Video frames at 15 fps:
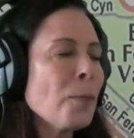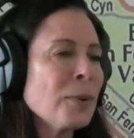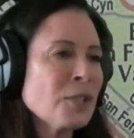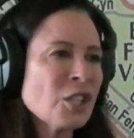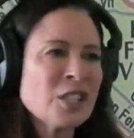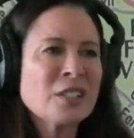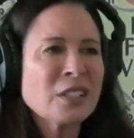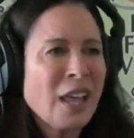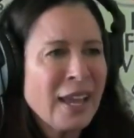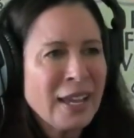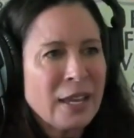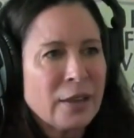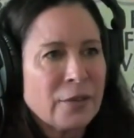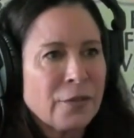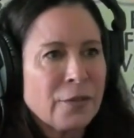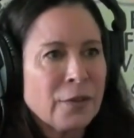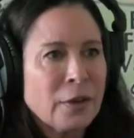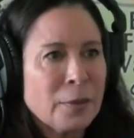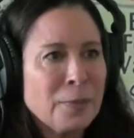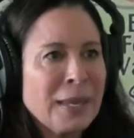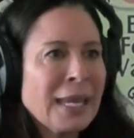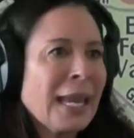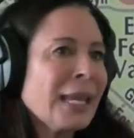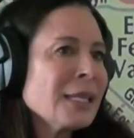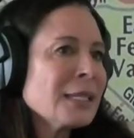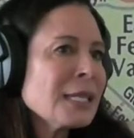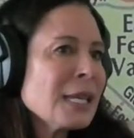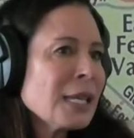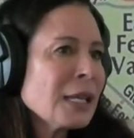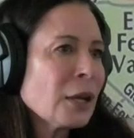But just life, being
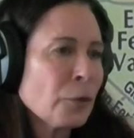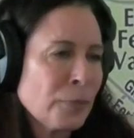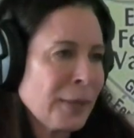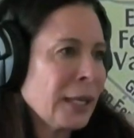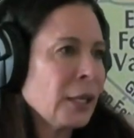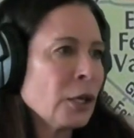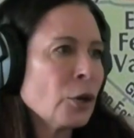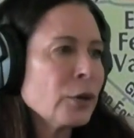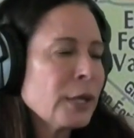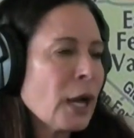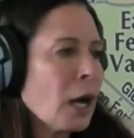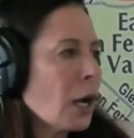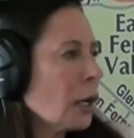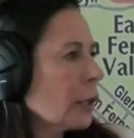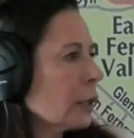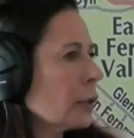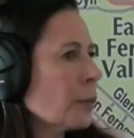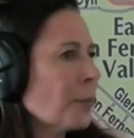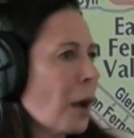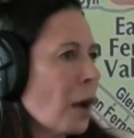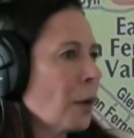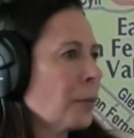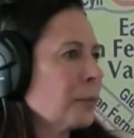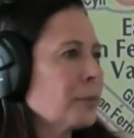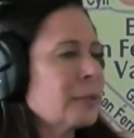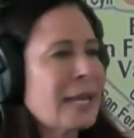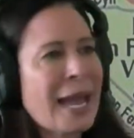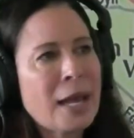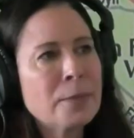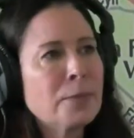18 or being, you know, young, and the mom,
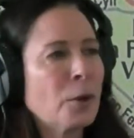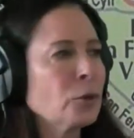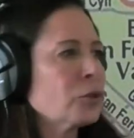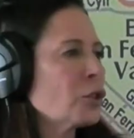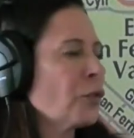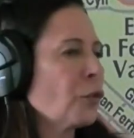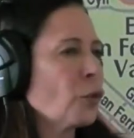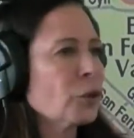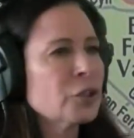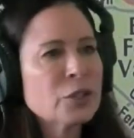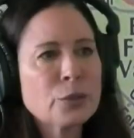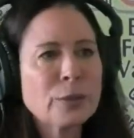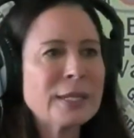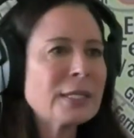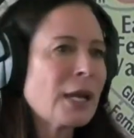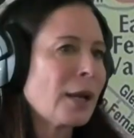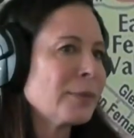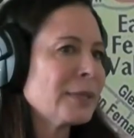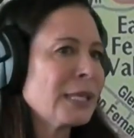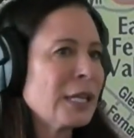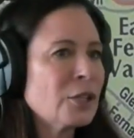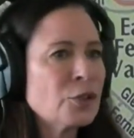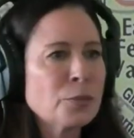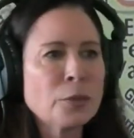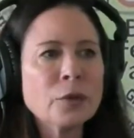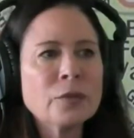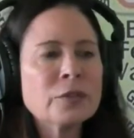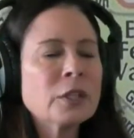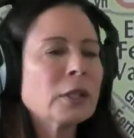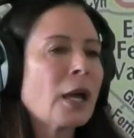dad, both divorced 3 times each,
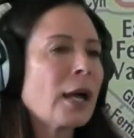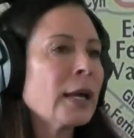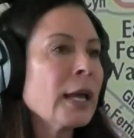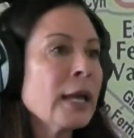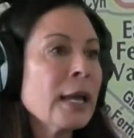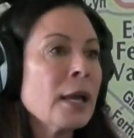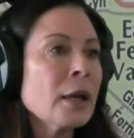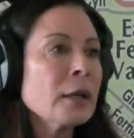moved a lot.